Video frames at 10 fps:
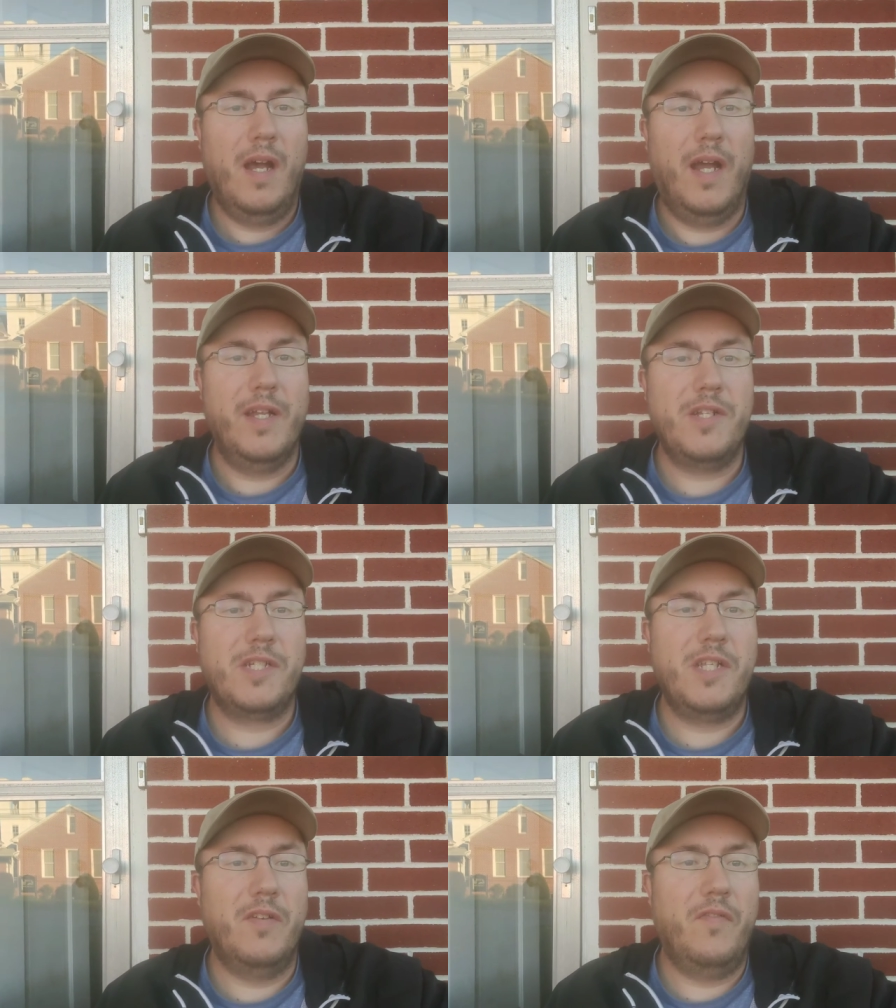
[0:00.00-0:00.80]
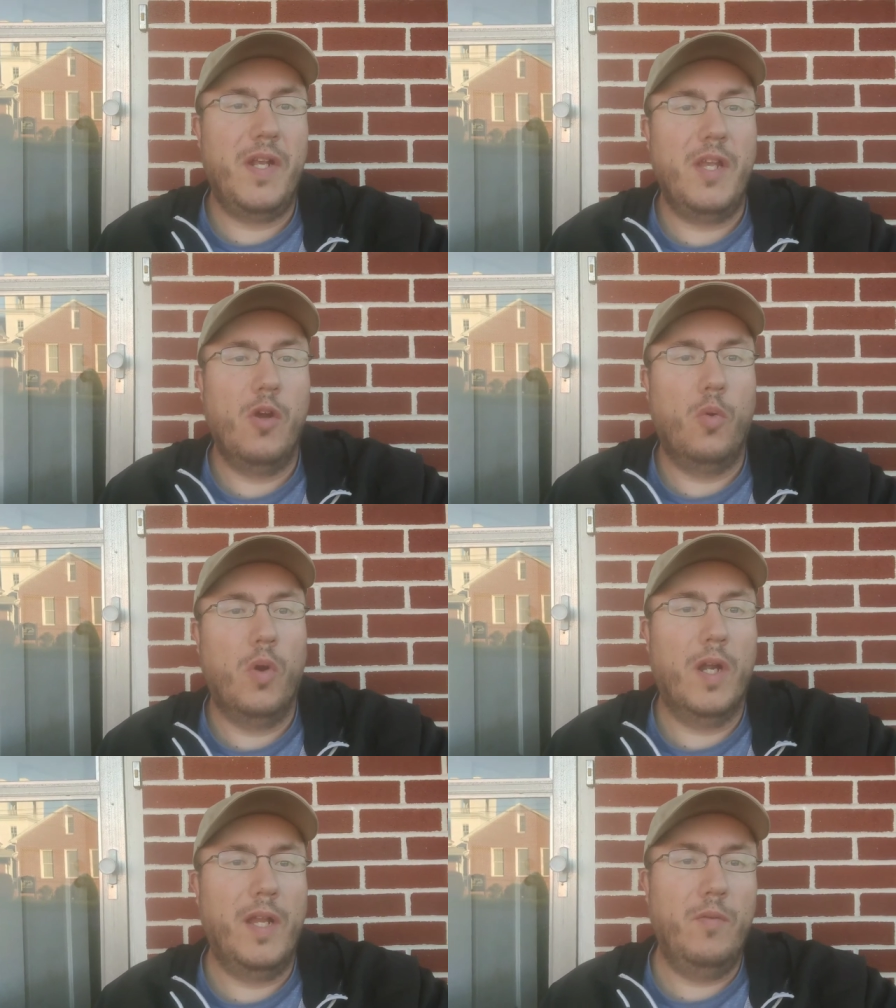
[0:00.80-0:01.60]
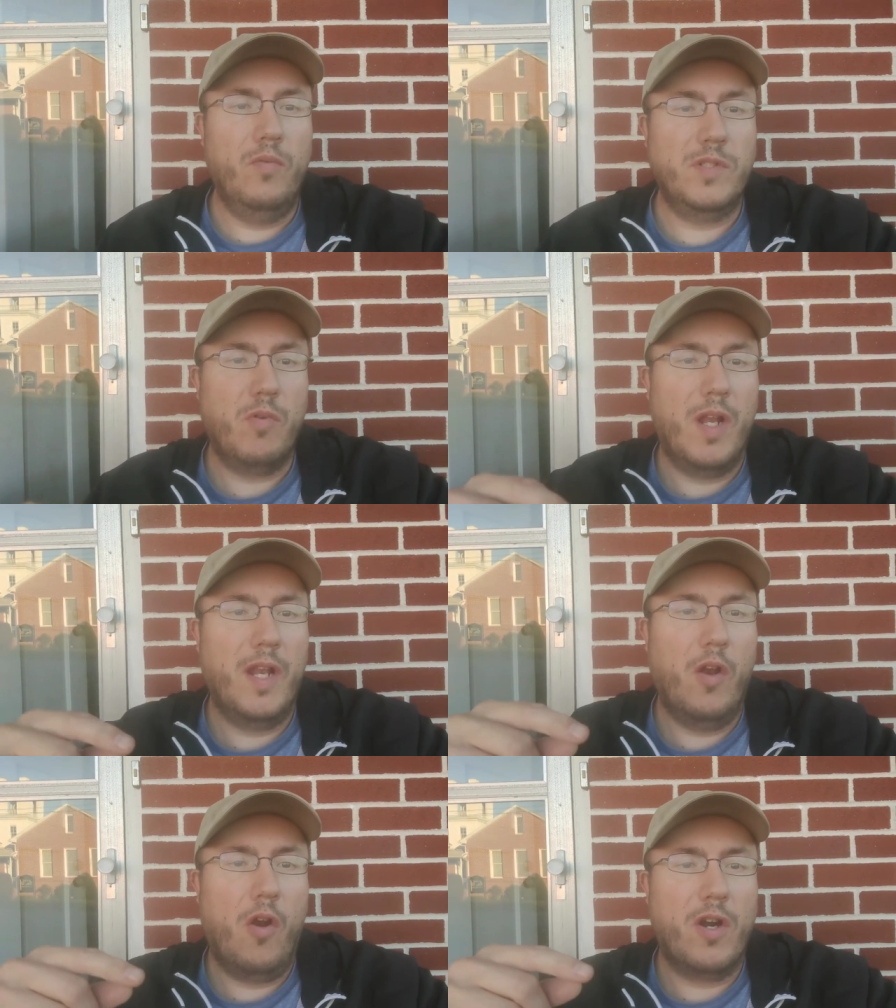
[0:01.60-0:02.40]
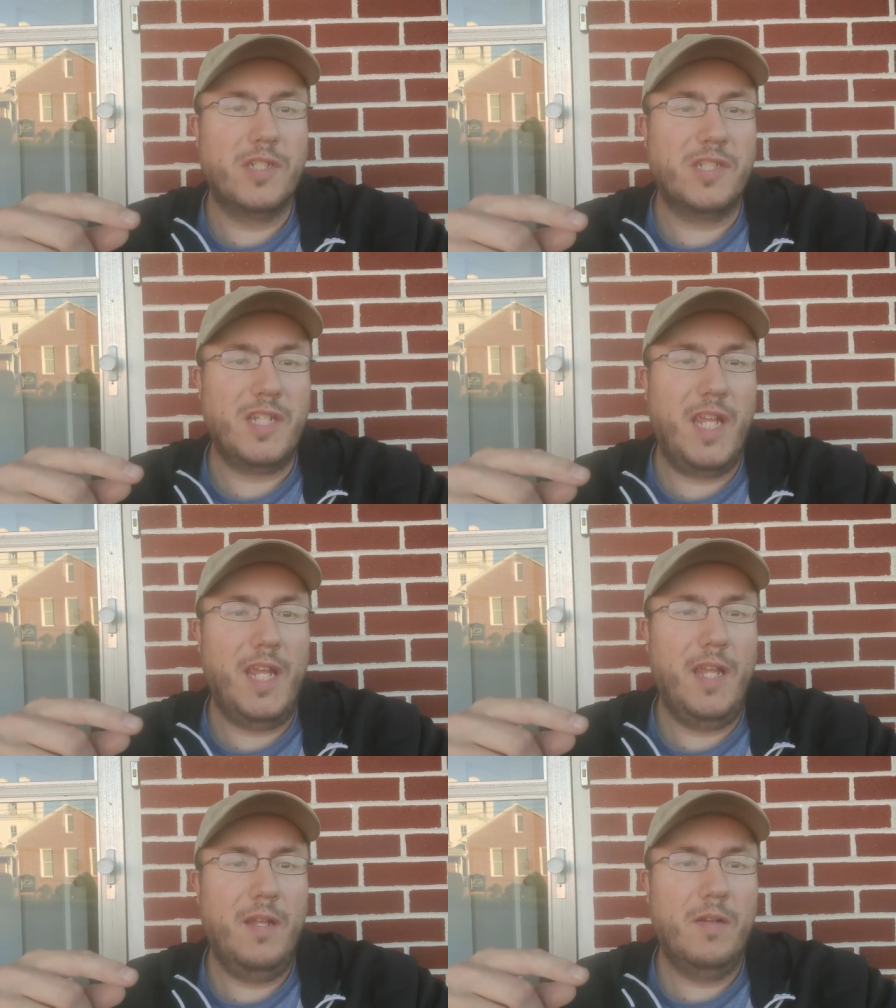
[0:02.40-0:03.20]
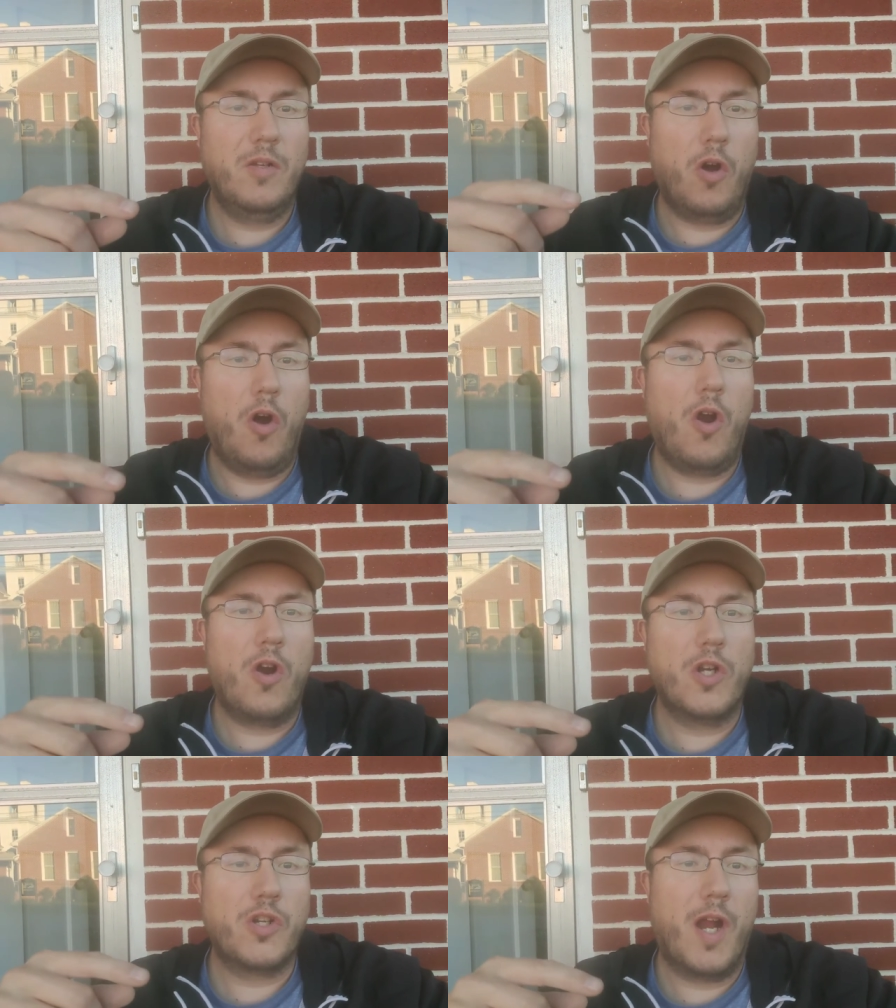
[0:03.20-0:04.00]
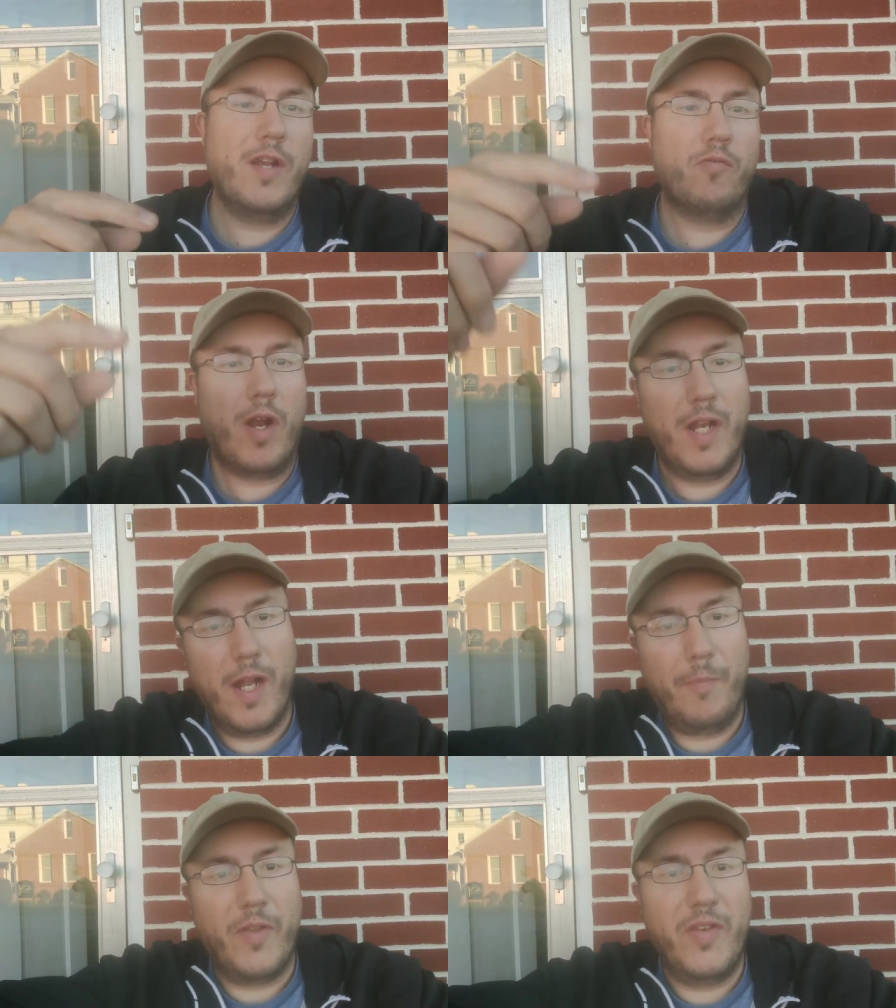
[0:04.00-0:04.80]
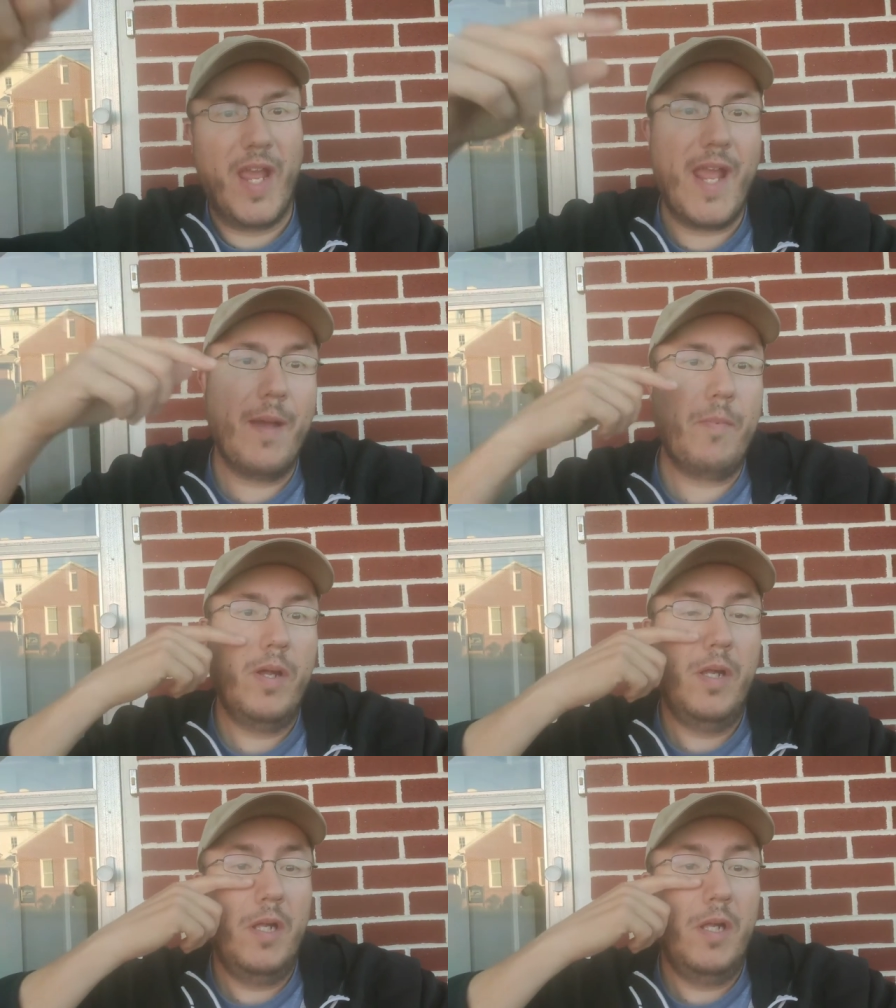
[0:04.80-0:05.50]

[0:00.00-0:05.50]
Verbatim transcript: I uh, just did a video where he was running an RC car, trying to run it up the dam.